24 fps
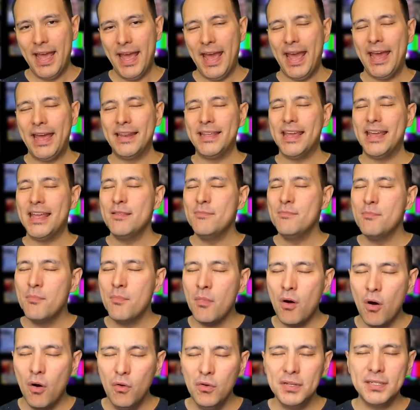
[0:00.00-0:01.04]
And in
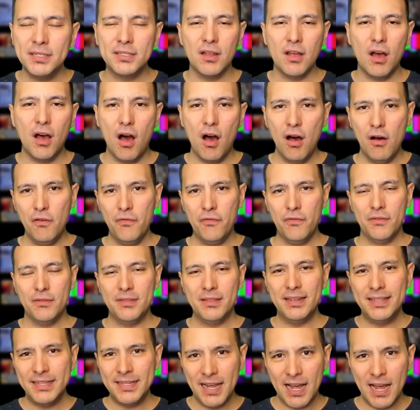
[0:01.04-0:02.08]
most of
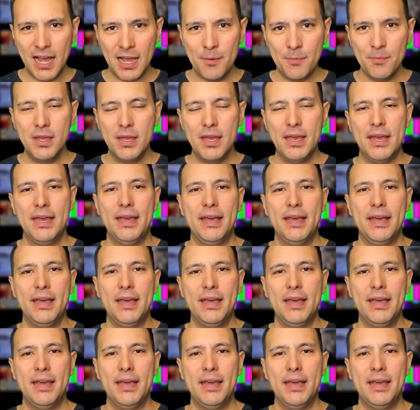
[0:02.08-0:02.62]
the time,